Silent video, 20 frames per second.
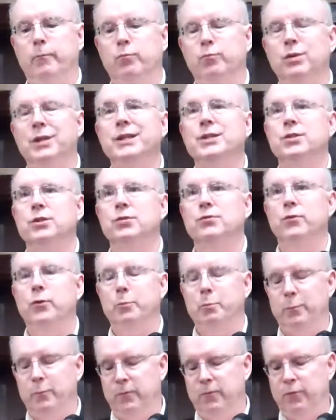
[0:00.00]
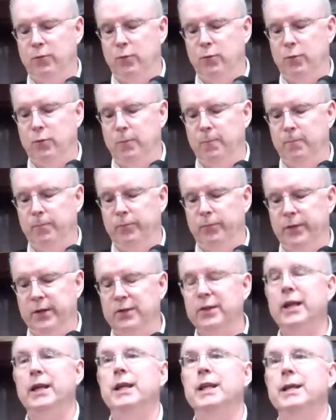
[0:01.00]
places for
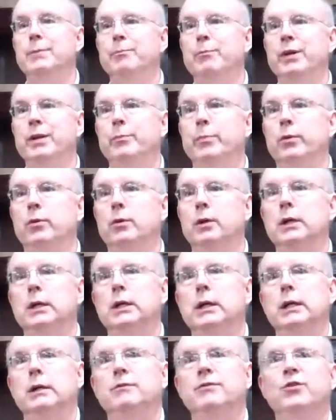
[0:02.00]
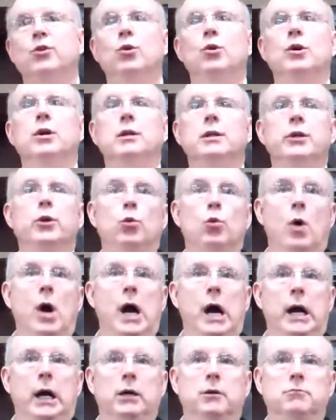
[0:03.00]
that they keep people for a little
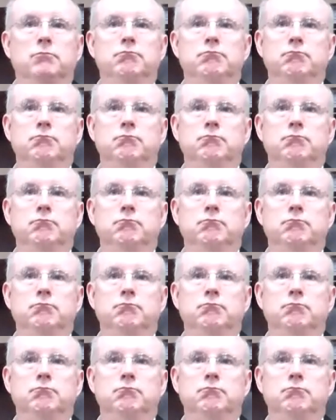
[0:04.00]
while.